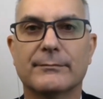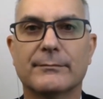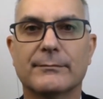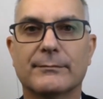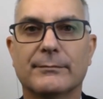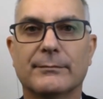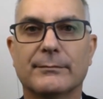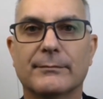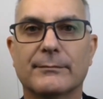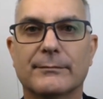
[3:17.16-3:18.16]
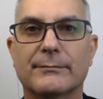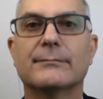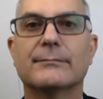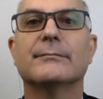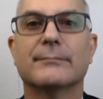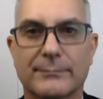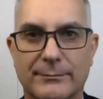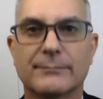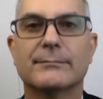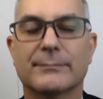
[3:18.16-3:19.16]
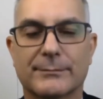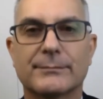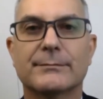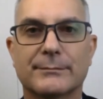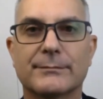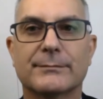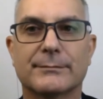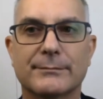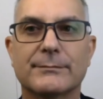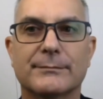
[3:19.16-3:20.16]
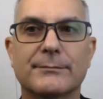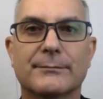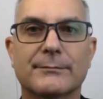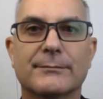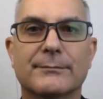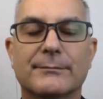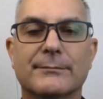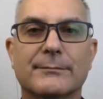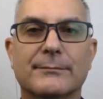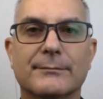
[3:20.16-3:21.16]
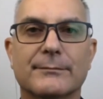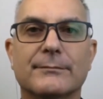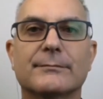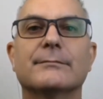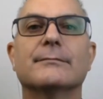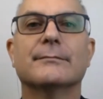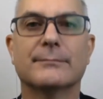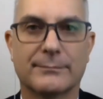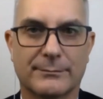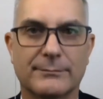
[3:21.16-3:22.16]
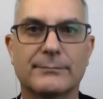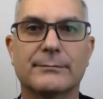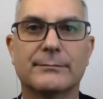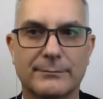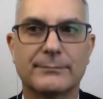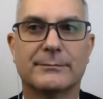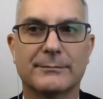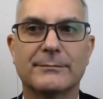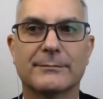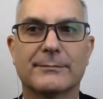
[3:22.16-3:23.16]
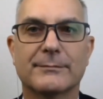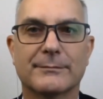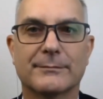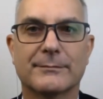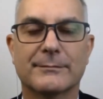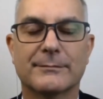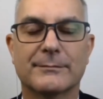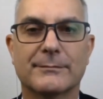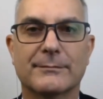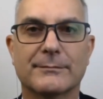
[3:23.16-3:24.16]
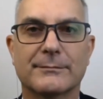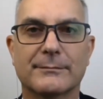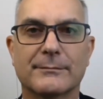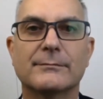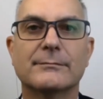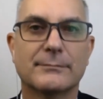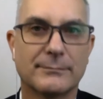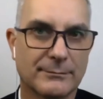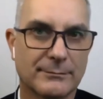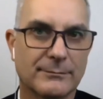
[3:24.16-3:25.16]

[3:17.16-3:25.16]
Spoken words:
(silent)